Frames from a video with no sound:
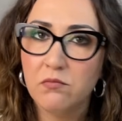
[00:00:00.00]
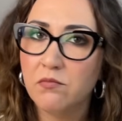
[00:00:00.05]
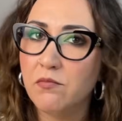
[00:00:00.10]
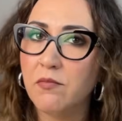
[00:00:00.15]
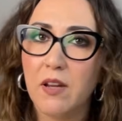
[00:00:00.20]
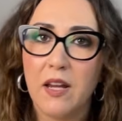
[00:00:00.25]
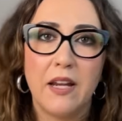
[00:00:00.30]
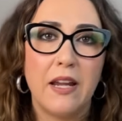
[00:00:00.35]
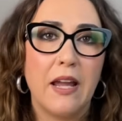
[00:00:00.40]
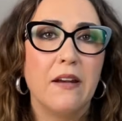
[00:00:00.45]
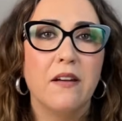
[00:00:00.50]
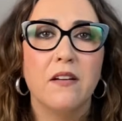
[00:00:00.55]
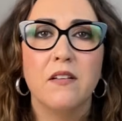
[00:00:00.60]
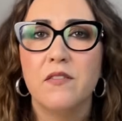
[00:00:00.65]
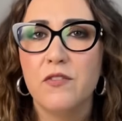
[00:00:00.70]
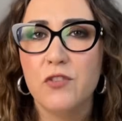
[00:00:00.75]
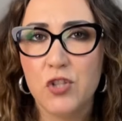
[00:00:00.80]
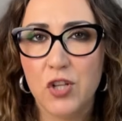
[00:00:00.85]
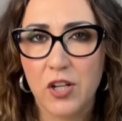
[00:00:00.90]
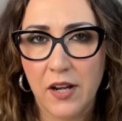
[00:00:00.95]
Again,
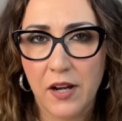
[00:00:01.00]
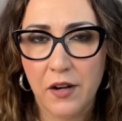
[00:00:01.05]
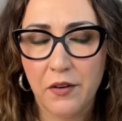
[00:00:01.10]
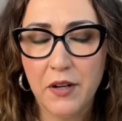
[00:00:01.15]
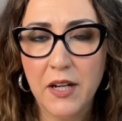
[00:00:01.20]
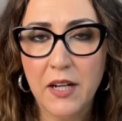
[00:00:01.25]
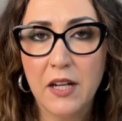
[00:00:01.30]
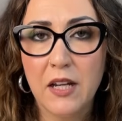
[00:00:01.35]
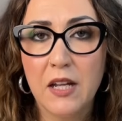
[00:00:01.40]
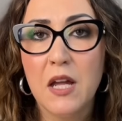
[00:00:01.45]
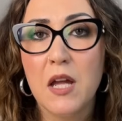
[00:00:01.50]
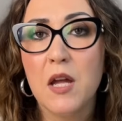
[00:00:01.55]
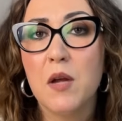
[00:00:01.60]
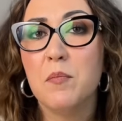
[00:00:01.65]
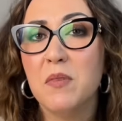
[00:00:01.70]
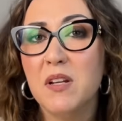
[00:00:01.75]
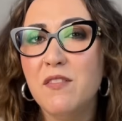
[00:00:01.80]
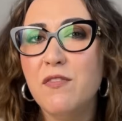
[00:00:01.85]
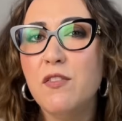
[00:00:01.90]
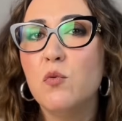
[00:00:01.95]
generic. But
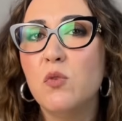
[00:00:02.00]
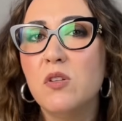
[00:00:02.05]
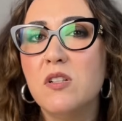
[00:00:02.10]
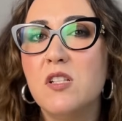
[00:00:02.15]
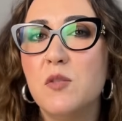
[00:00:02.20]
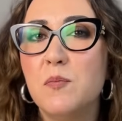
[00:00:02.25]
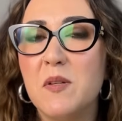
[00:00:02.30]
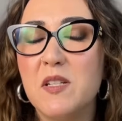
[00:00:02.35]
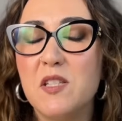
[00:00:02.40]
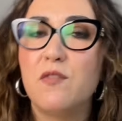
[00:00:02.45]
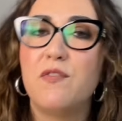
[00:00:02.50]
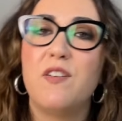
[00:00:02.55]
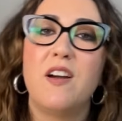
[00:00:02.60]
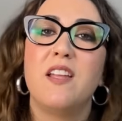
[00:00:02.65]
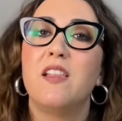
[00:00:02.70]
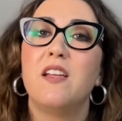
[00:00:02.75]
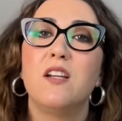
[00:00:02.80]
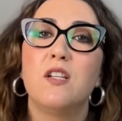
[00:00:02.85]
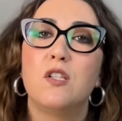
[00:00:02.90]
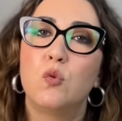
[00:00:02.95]
if you want to specify that
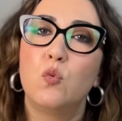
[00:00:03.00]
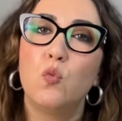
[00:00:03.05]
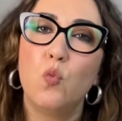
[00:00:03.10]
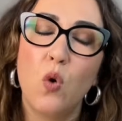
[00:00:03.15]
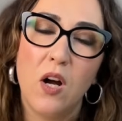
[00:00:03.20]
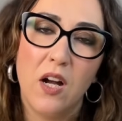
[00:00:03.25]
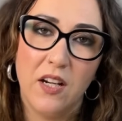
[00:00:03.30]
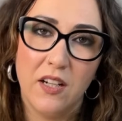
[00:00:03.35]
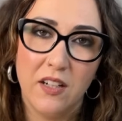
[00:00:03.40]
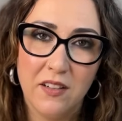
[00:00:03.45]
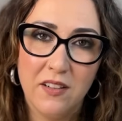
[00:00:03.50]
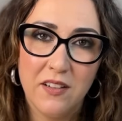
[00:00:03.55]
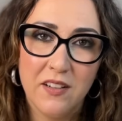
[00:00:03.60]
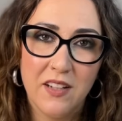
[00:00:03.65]
it's one